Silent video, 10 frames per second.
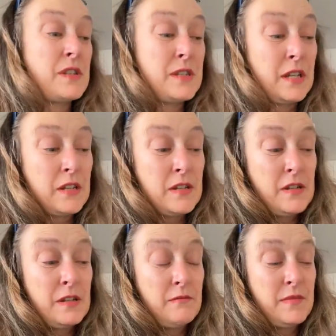was a ticket
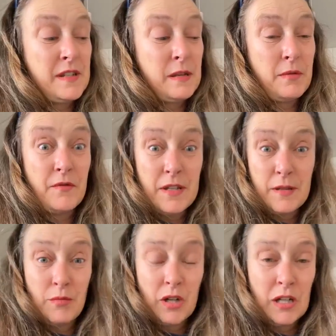to see
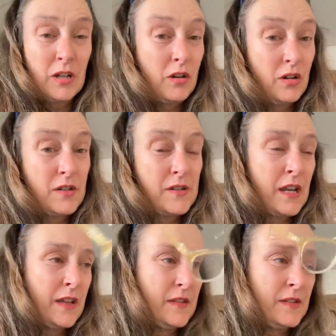Professor Brian Cox
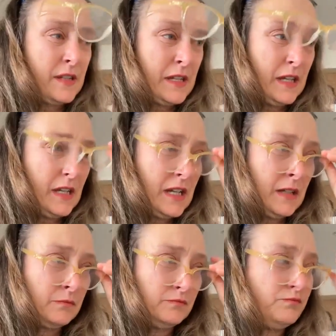at the Sydney
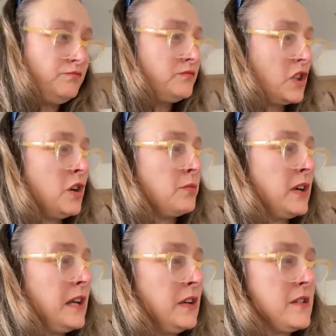
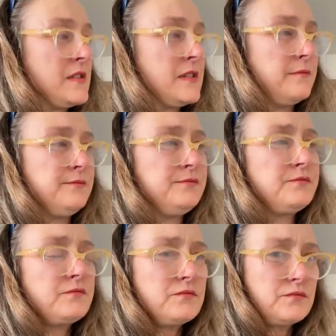Opera House
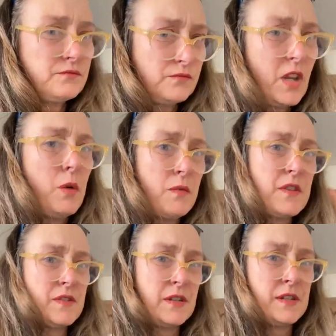
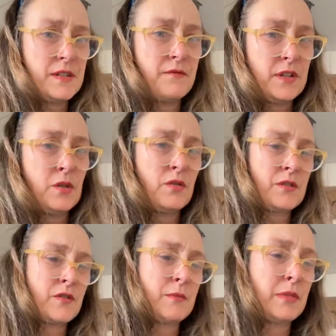with the Sydney Symphony
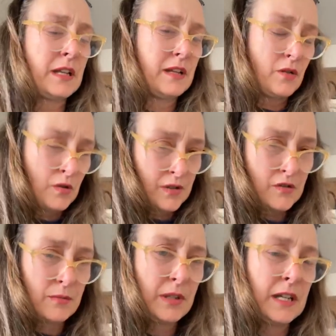
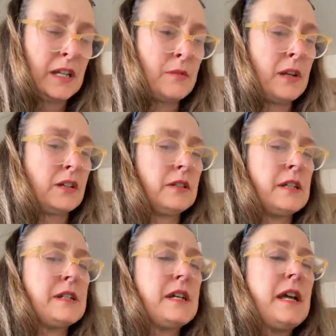Orchestra playing in the
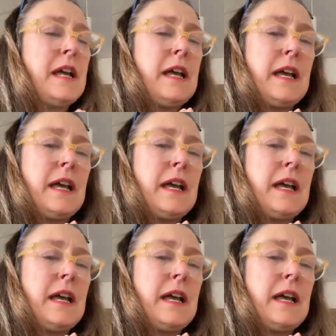background,